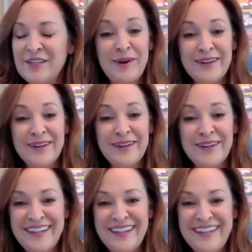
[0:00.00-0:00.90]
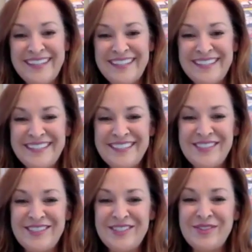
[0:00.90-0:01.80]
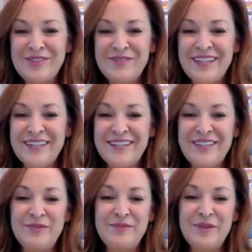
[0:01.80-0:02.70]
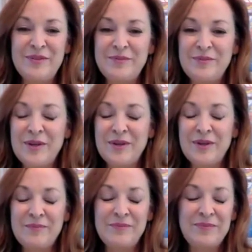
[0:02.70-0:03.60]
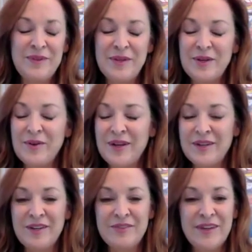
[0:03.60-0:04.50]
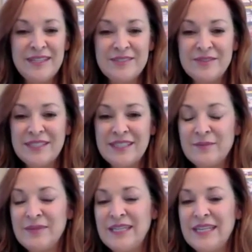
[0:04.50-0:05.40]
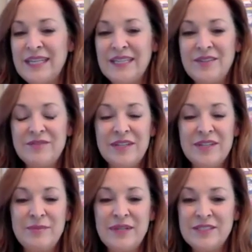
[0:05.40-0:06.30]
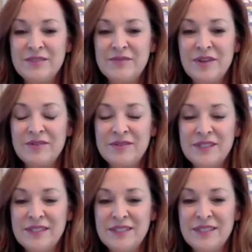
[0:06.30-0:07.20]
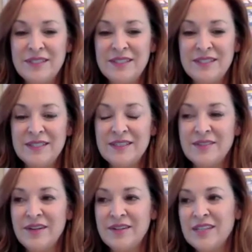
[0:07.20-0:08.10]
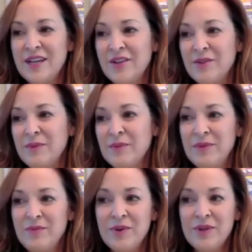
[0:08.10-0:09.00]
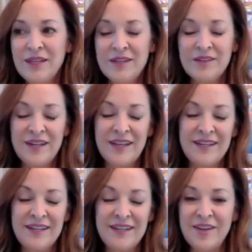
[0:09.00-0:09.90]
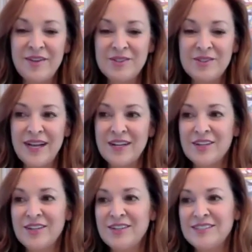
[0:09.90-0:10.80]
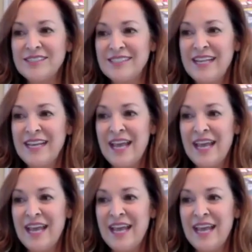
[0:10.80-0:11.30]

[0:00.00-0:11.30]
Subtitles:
who you are. And Joe Kvedar, you are on our advisory committee, and you're very much involved in ClearArt Health. But before the internet and health trackers and